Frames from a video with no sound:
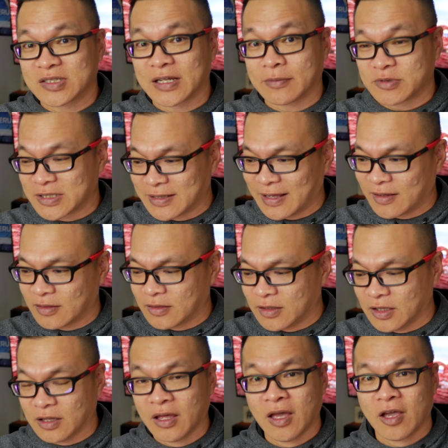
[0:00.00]
steps than
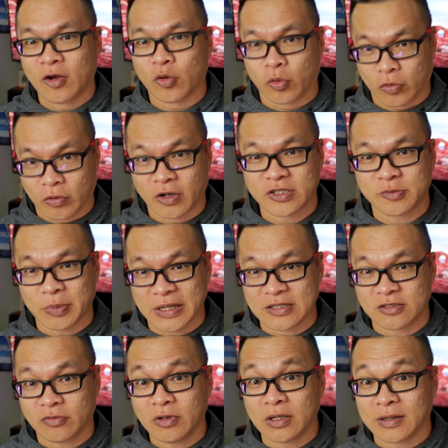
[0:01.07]
the Coros
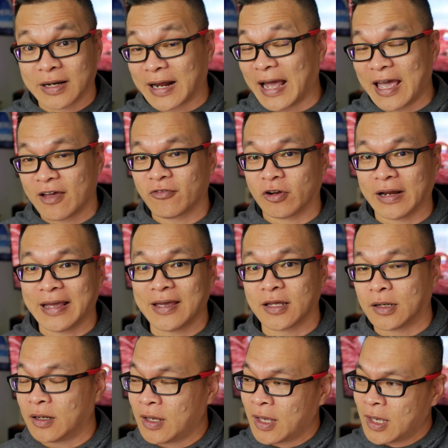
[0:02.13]
Pace 3 that I have on
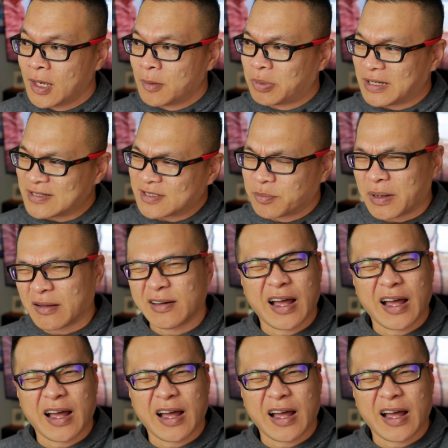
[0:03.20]
hand, plus about